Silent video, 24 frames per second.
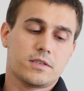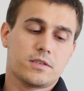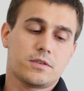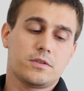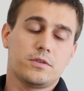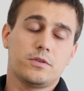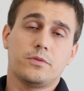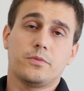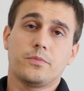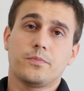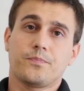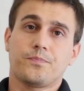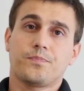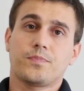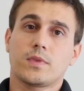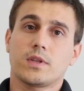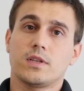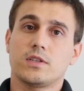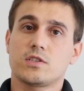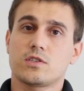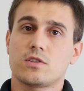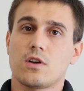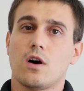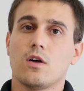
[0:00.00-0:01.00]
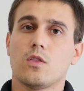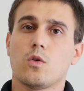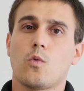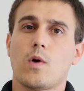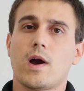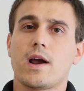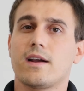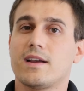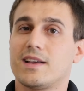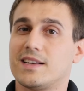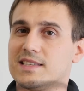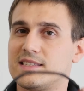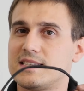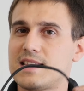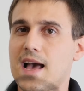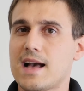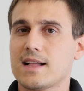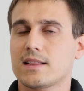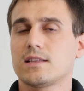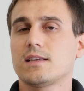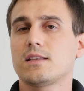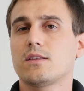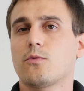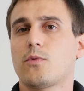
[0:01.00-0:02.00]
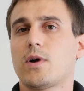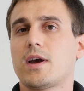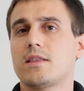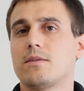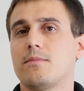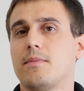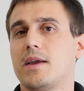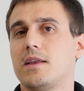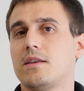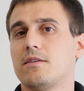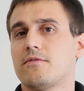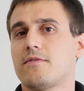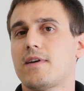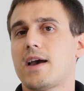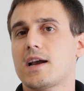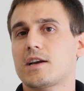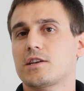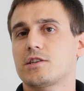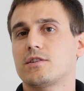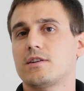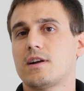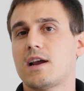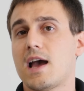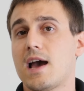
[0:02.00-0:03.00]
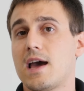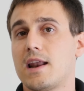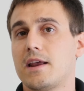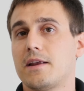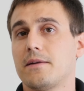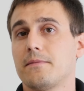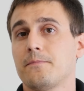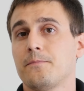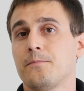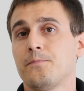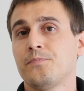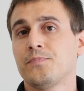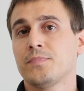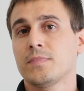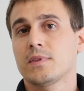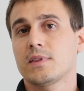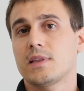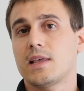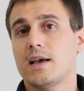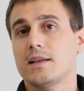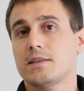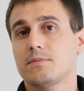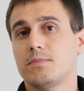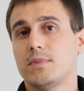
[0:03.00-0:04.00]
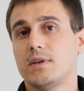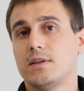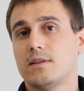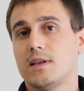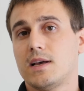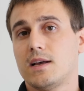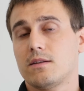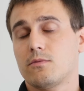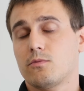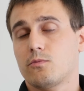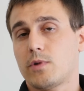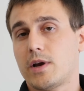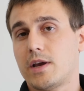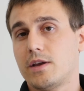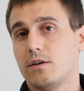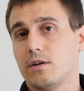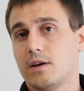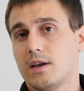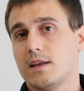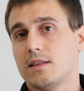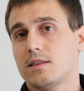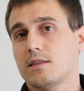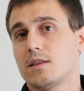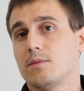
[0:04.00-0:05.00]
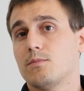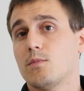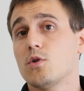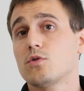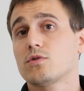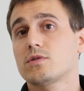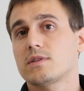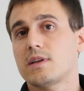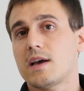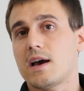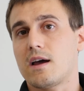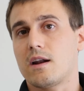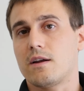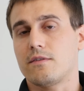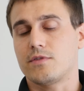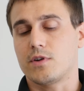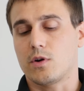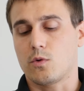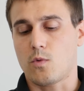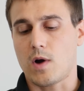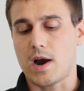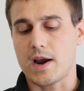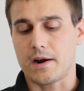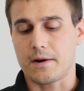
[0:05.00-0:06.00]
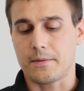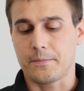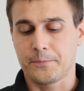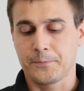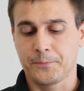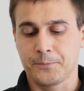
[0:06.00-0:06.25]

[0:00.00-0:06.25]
to install the wire exactly the way the manufacturer had it. That way you'll get the most out of your wire.